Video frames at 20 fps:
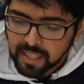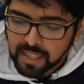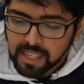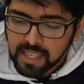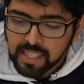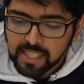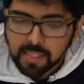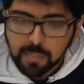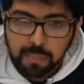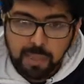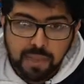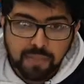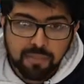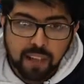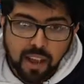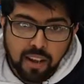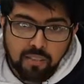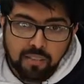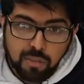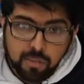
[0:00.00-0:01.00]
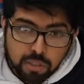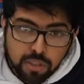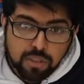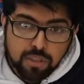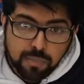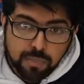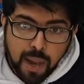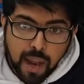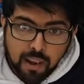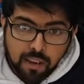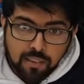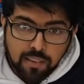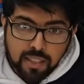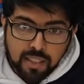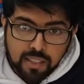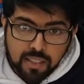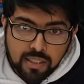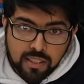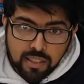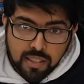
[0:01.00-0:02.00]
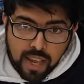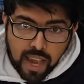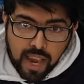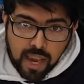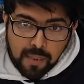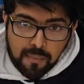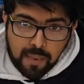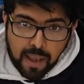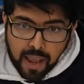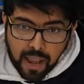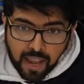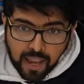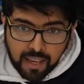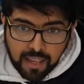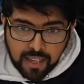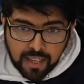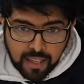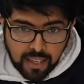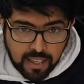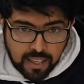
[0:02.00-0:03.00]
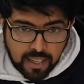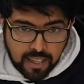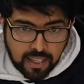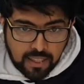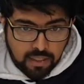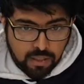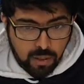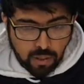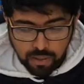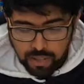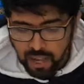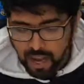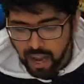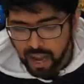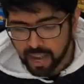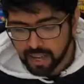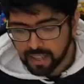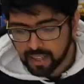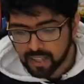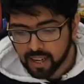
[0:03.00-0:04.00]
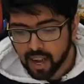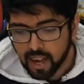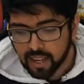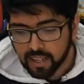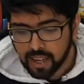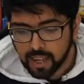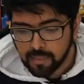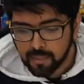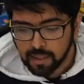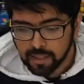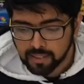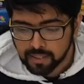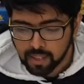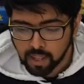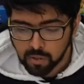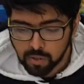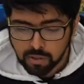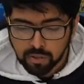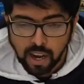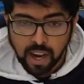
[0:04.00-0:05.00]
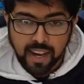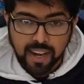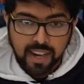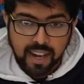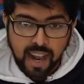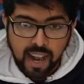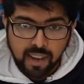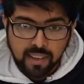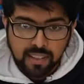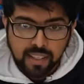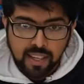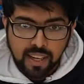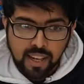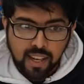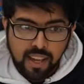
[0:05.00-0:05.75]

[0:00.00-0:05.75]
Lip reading: he's a big fan of the original Power Grid game, and he saw that I had the card game, and so we tried it out.